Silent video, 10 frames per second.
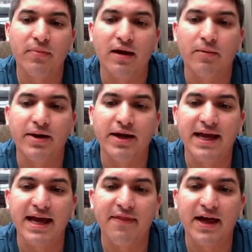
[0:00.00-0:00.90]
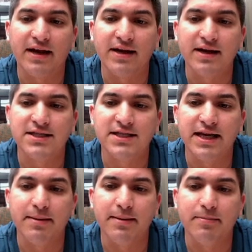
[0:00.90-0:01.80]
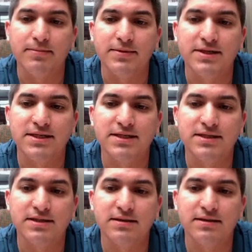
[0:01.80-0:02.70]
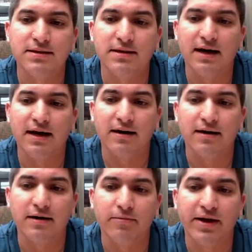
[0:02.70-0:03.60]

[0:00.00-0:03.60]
And we can get that, it seems, we can get that from